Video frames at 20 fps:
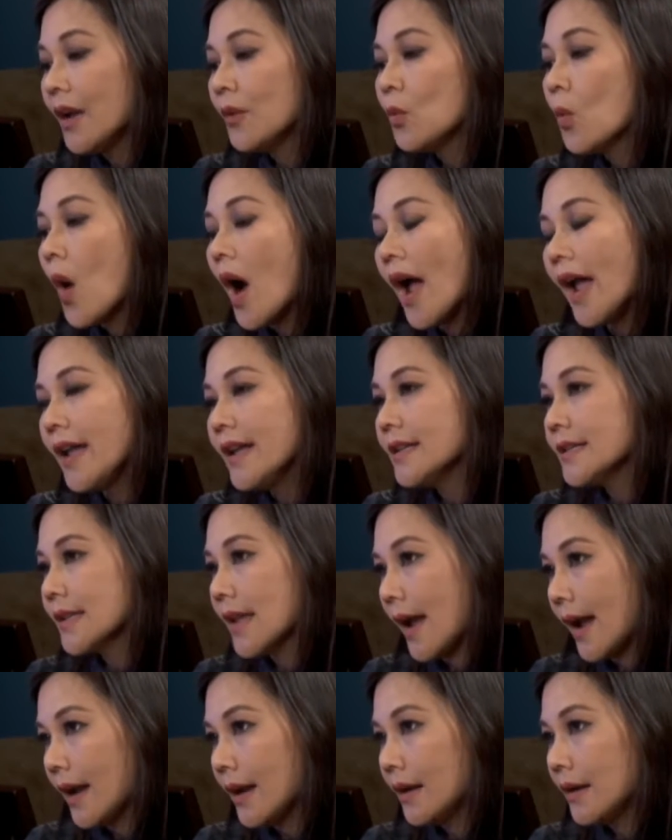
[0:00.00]
And why is
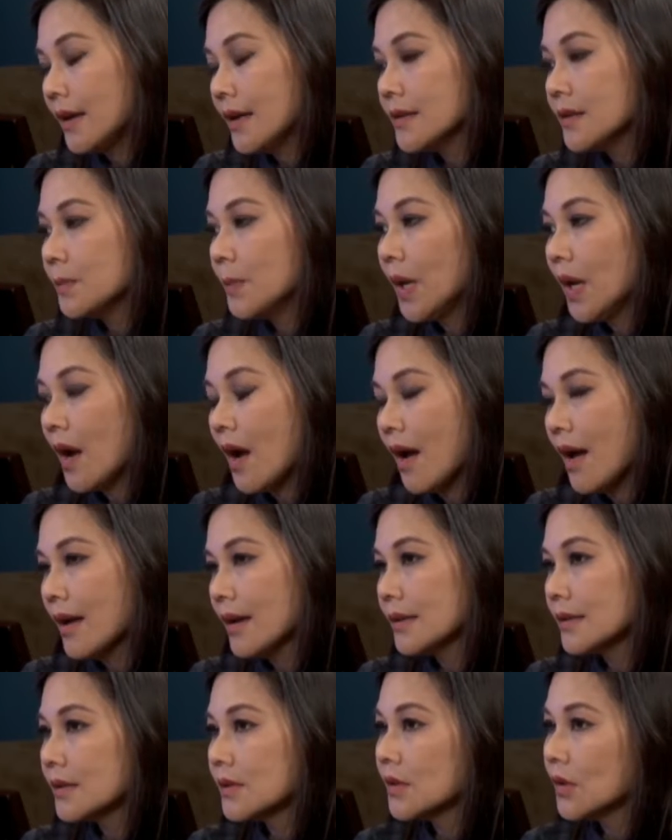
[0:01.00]
that? It's
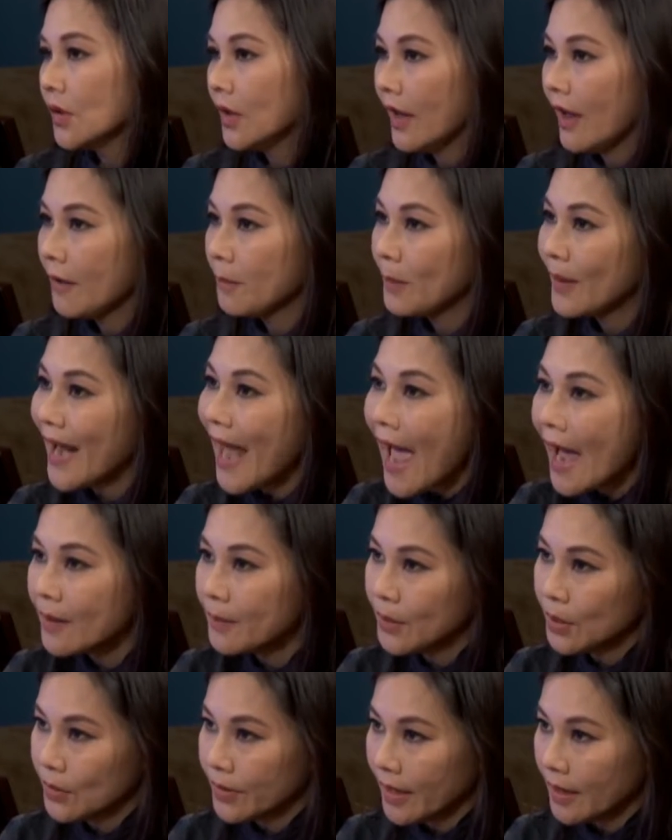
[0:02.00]
because you have plaque
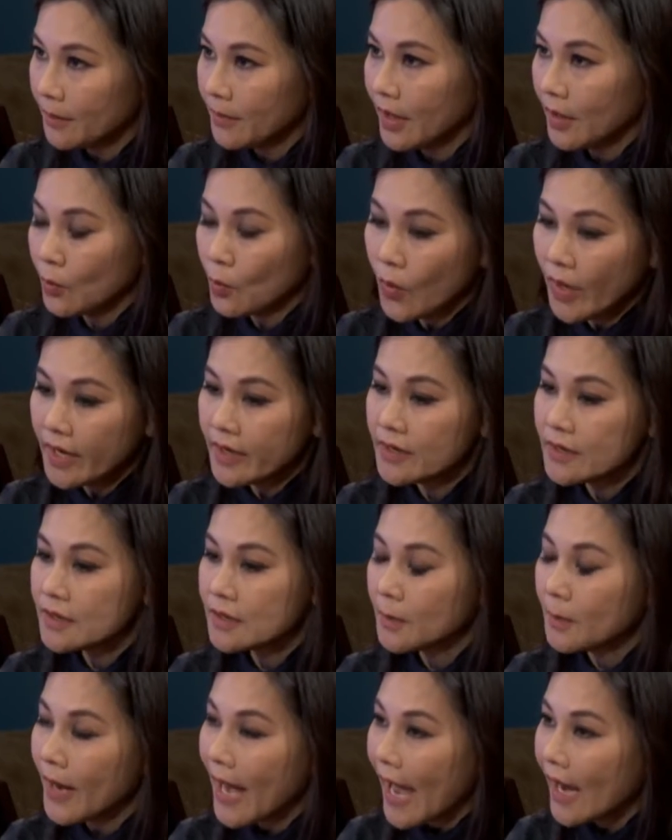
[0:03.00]
buildup. And where does
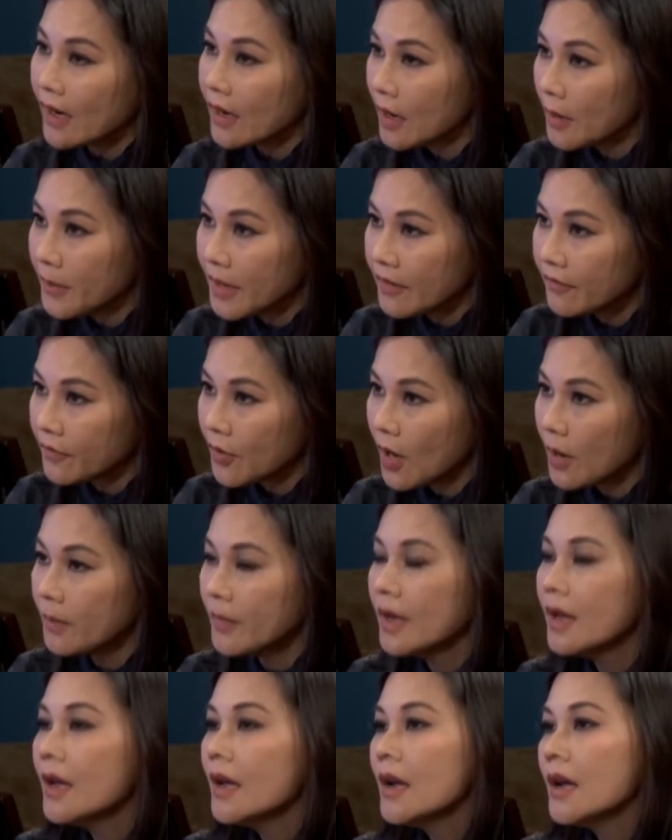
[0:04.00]
the plaque coming from?
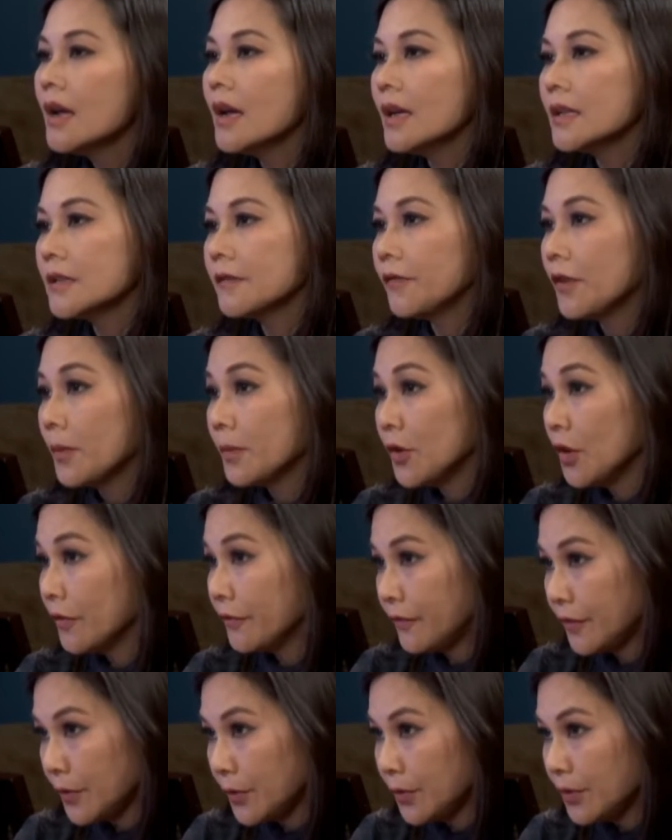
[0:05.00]
It's from your
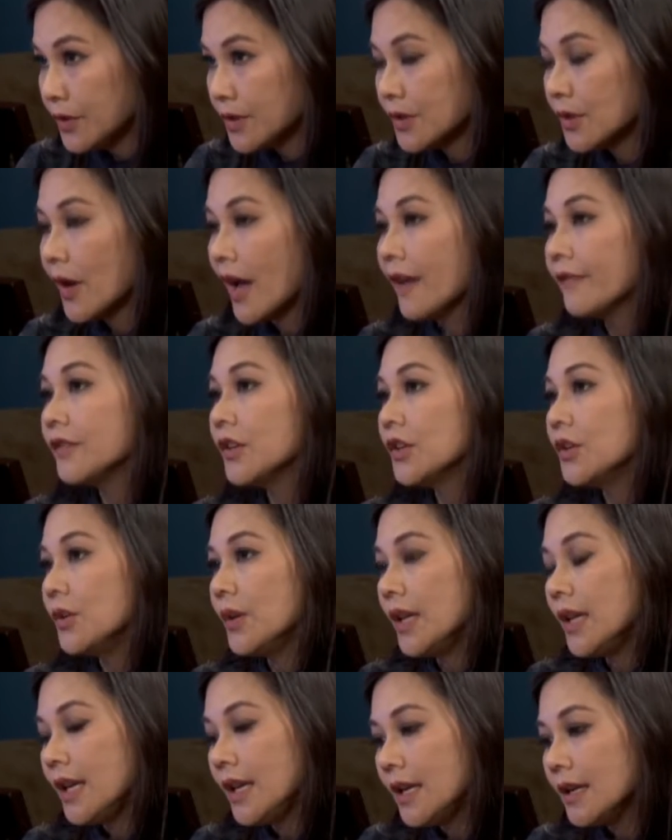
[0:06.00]
food. So after
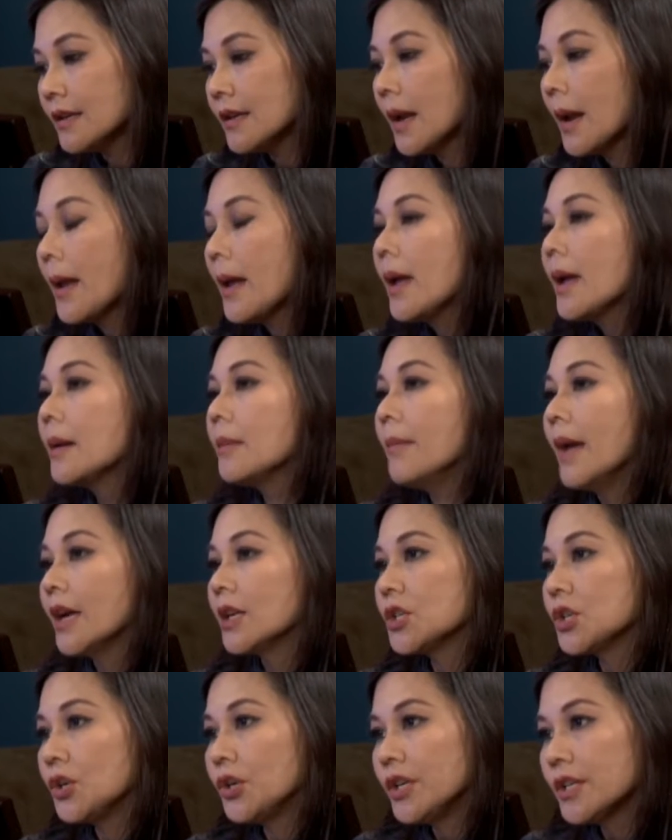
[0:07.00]
you eat,
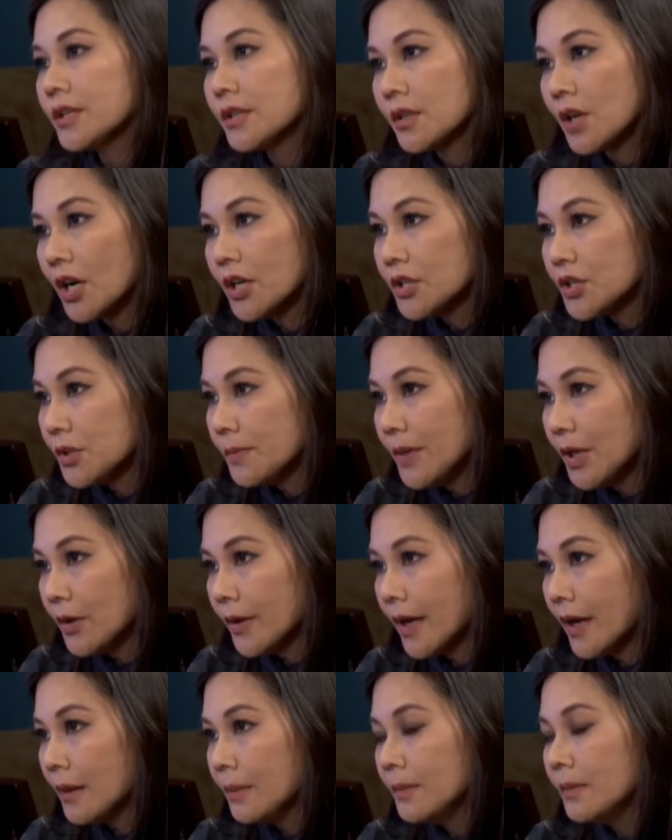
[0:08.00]
bacteria start to
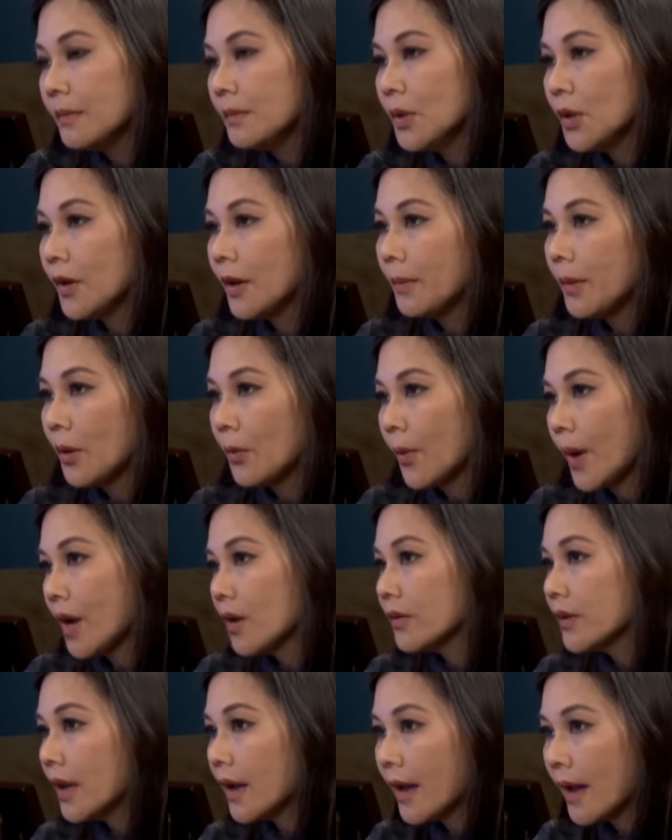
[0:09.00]
build up
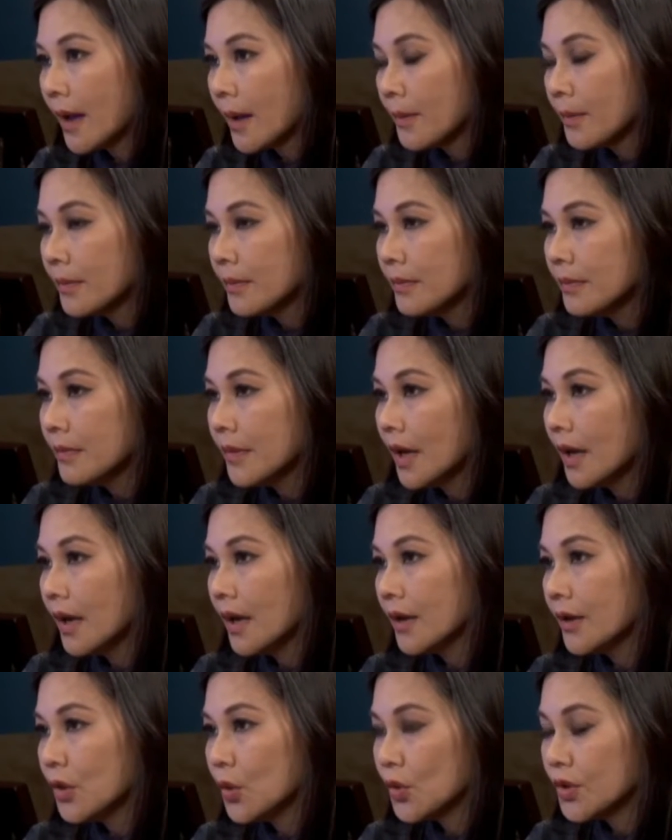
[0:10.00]
around the gum,
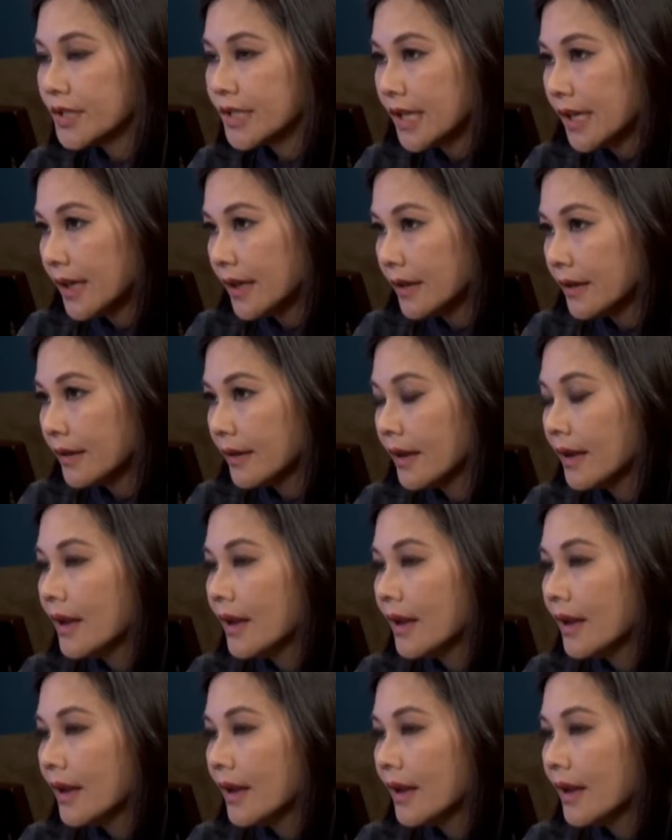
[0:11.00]
your teeth.